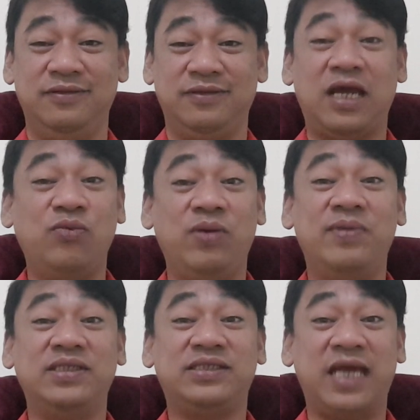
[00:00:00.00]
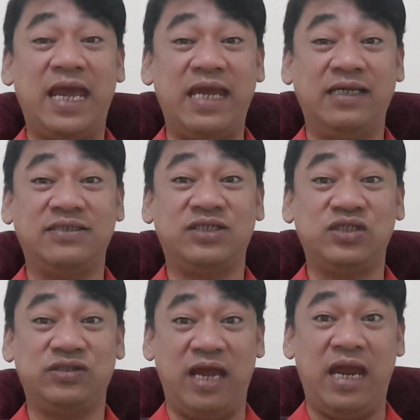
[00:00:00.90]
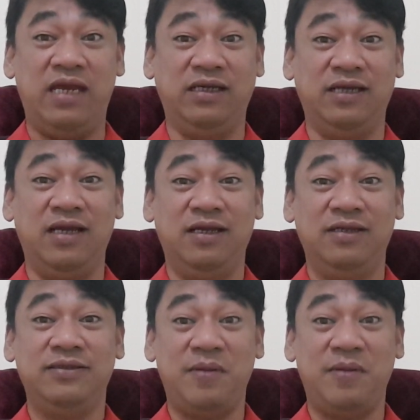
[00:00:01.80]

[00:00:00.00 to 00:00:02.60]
Can we maintain and sustain them